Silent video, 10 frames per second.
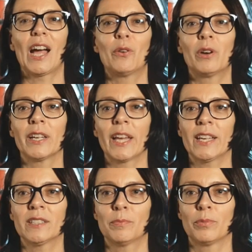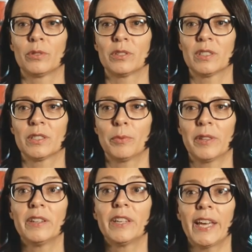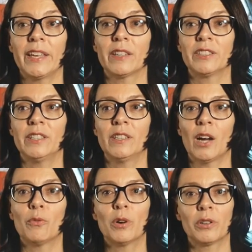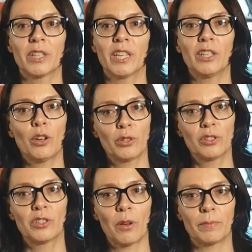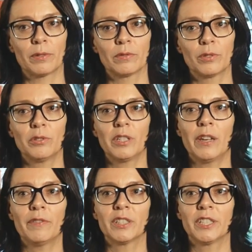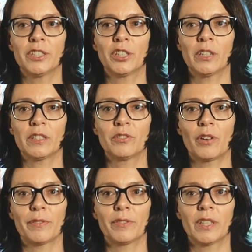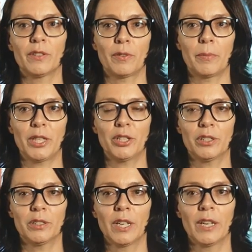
Our experts within the ARD are working non-stop to deliver digital traffic information